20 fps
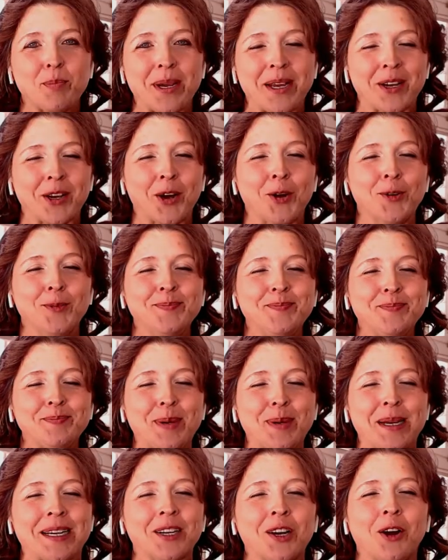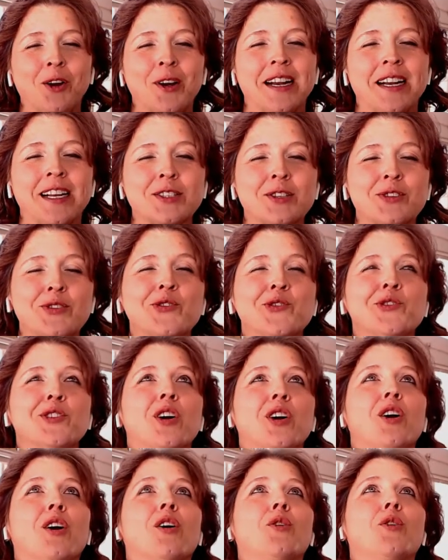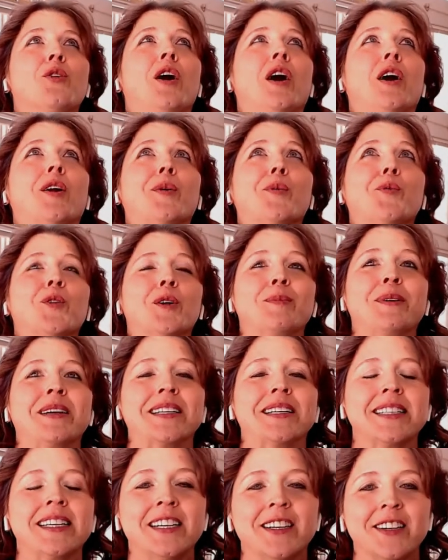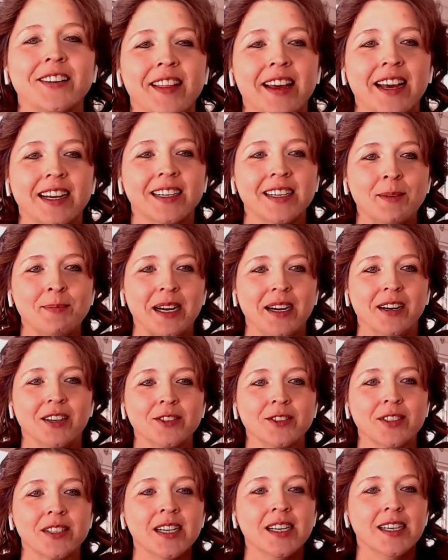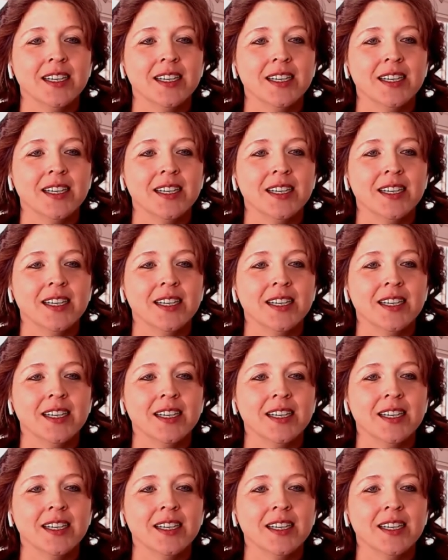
Bingo. Bingo. And it's so heartwarming to hear that come out